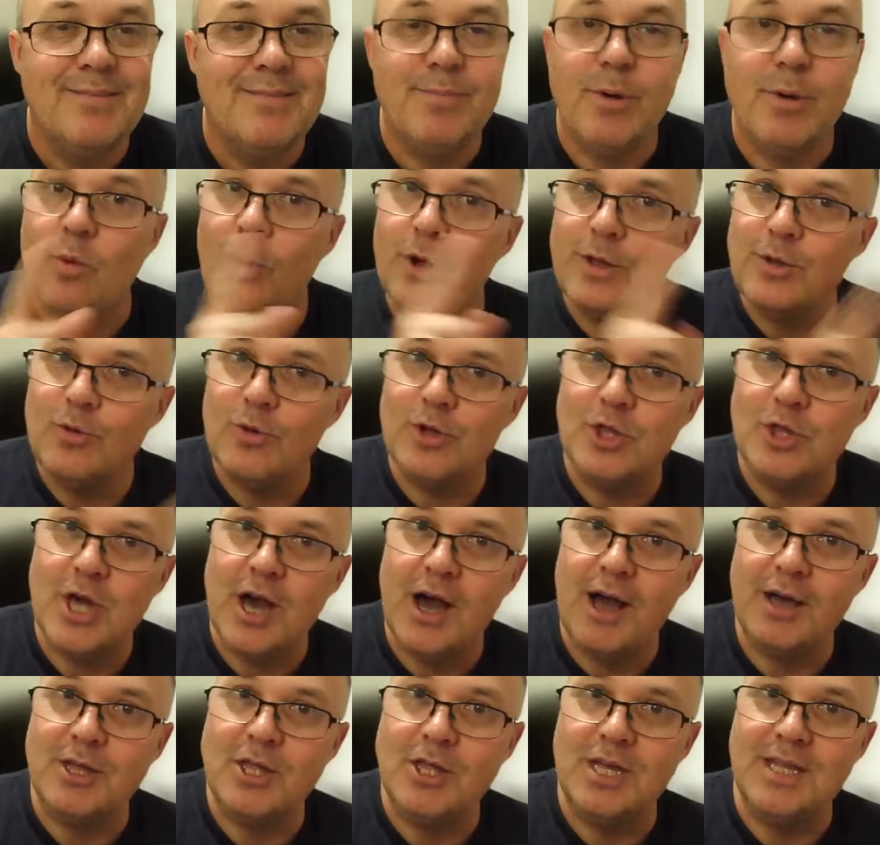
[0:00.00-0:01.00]
but what you're
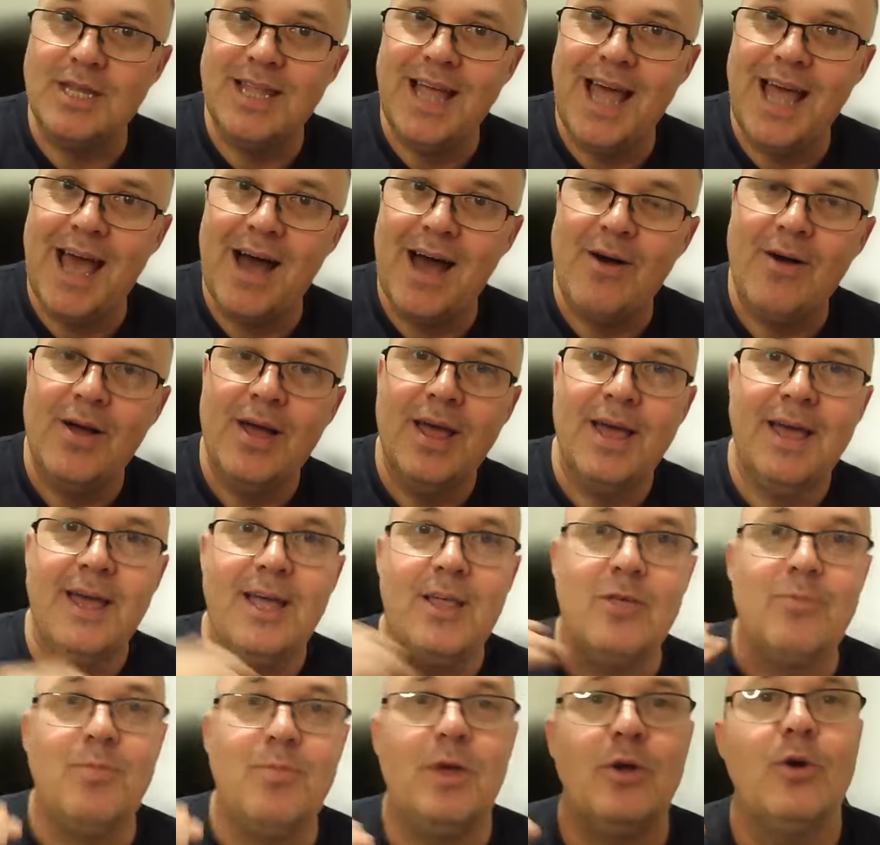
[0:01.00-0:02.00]
charging now
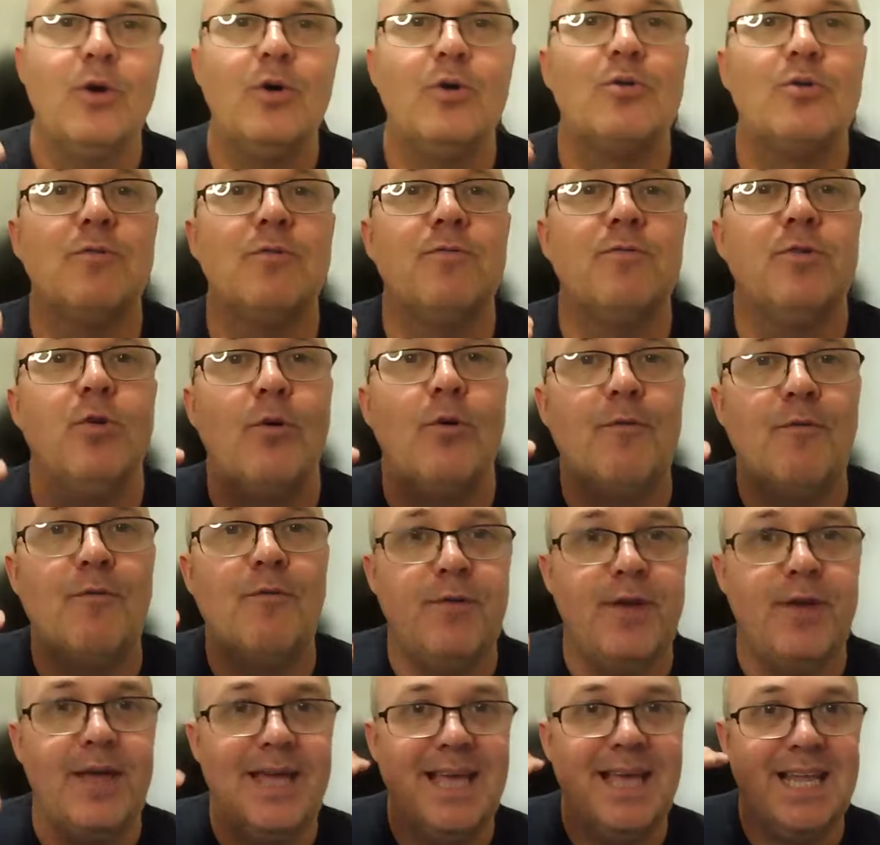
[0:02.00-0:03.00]
is because of your
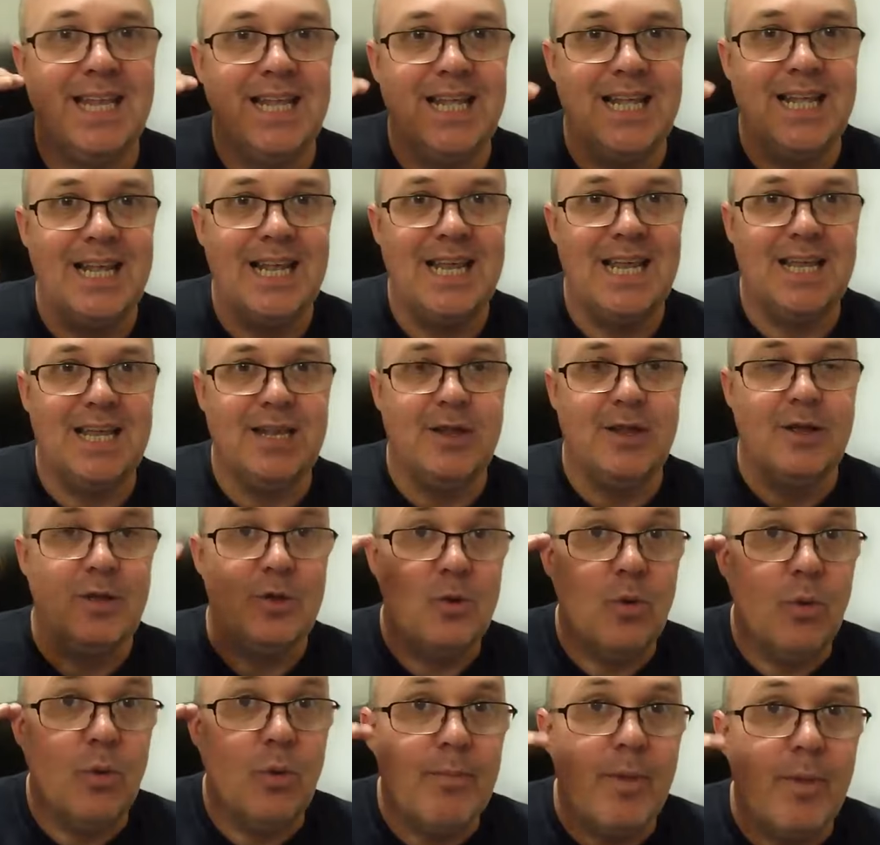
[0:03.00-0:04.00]
fee lid,
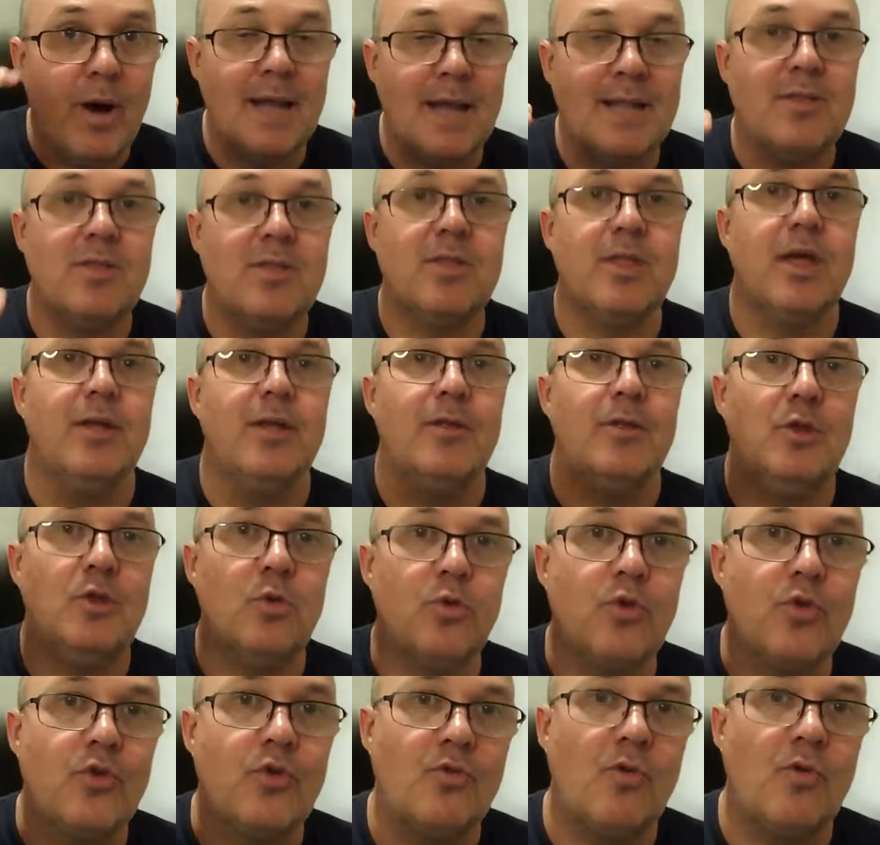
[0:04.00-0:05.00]
your mindset,
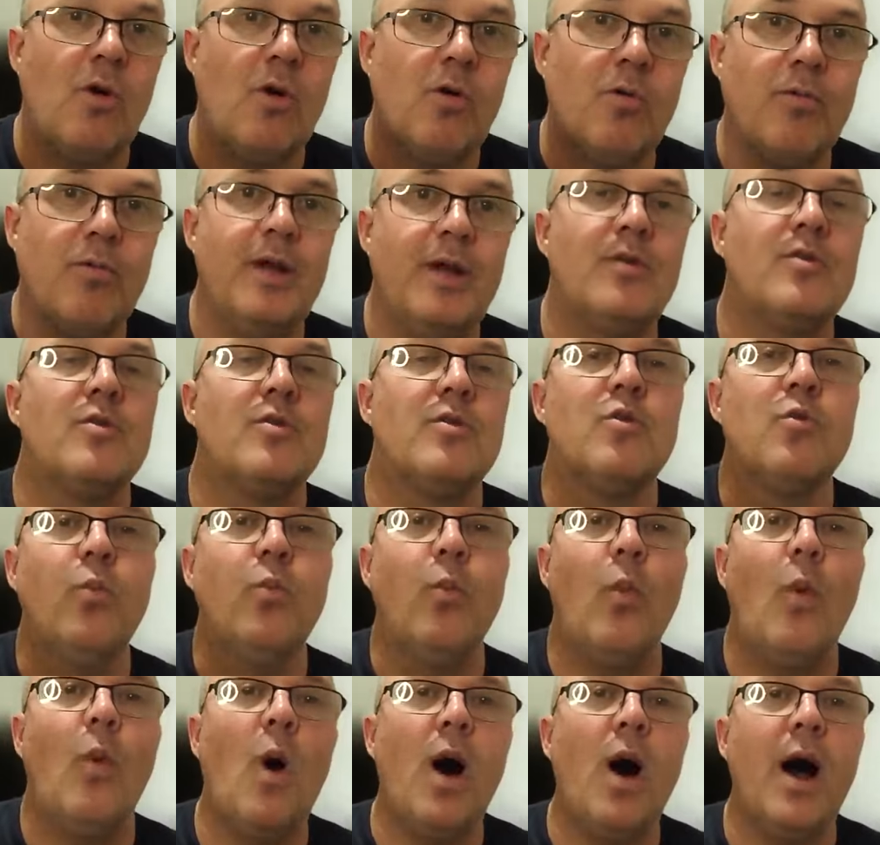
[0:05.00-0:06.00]
your strong reasons
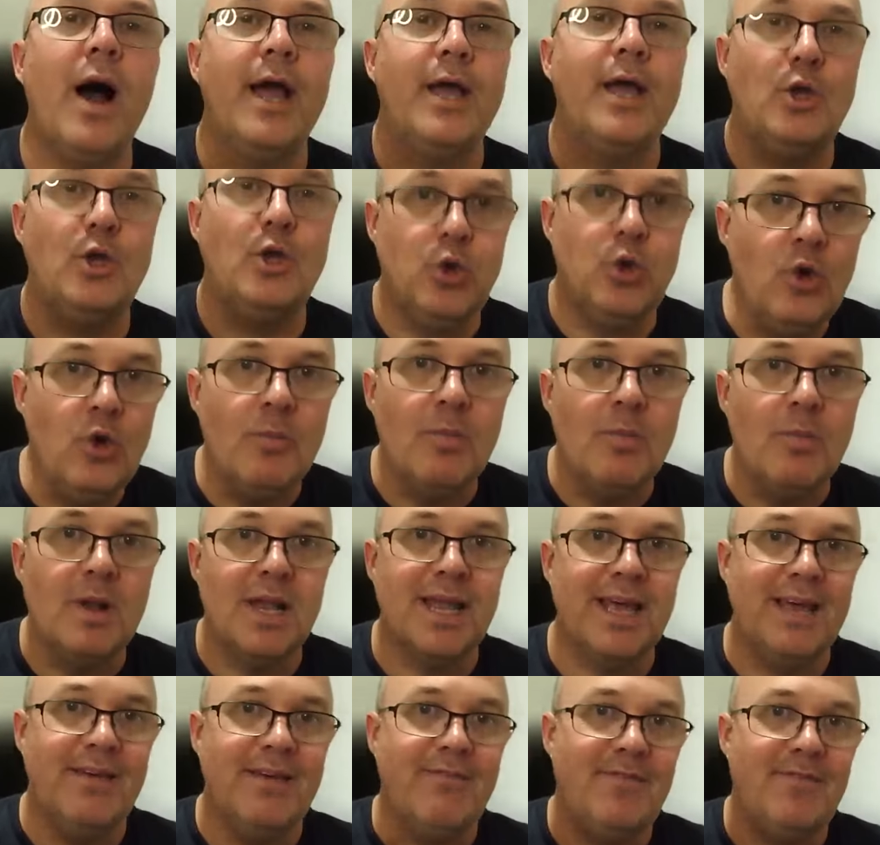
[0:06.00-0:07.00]
why you
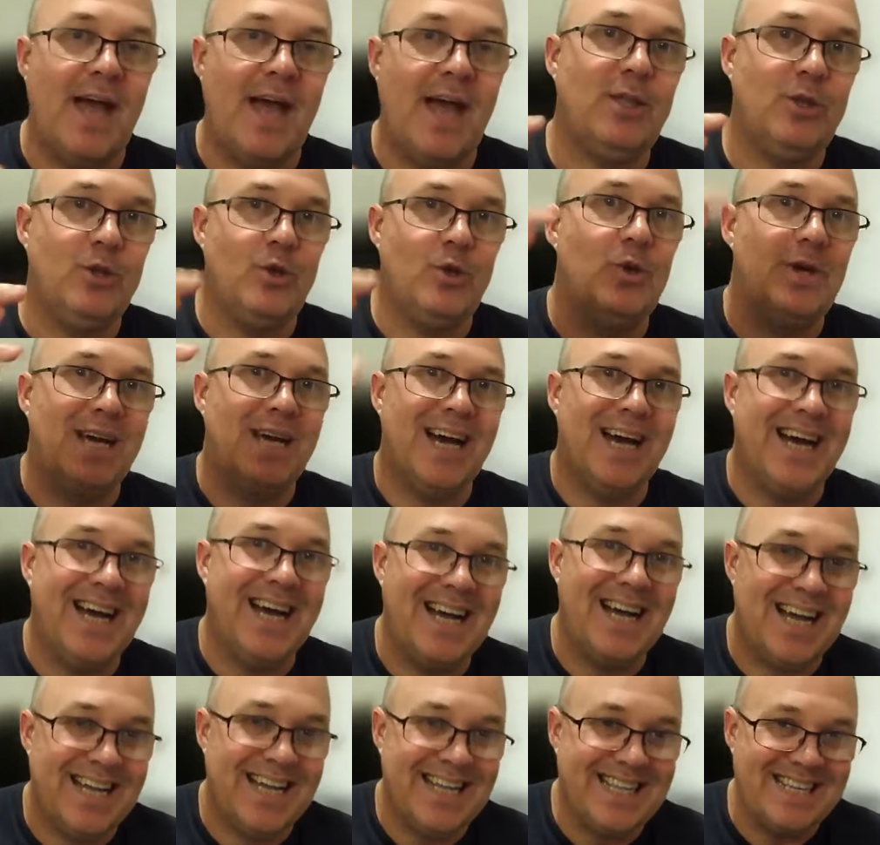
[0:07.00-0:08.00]
believe that you
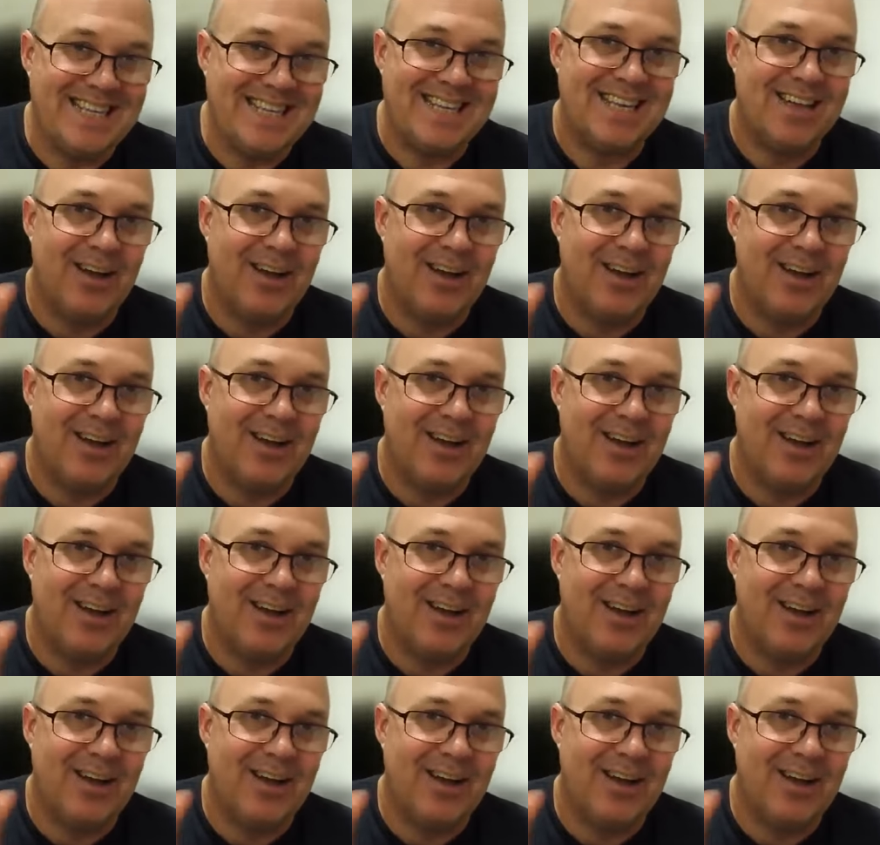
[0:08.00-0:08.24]
can't.